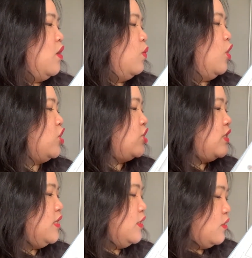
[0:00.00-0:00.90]

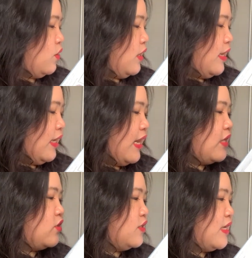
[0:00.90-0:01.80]
worksheets or like an
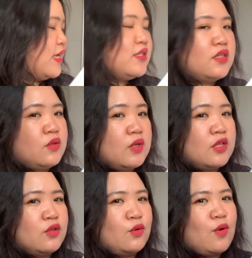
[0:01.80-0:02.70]
exercise that you
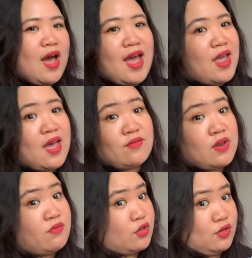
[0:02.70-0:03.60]
can do. I have
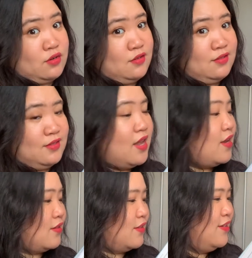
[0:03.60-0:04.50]
never
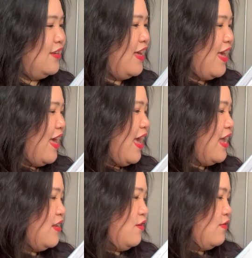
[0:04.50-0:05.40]
done
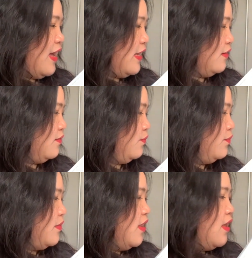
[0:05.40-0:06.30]
any of that
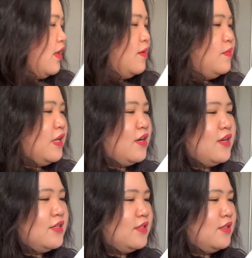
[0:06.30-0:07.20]

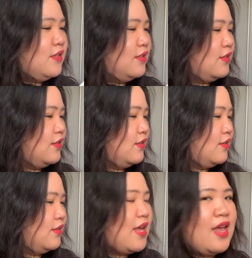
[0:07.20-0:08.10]
because
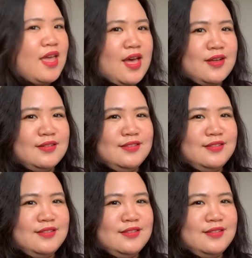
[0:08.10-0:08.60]
sayang.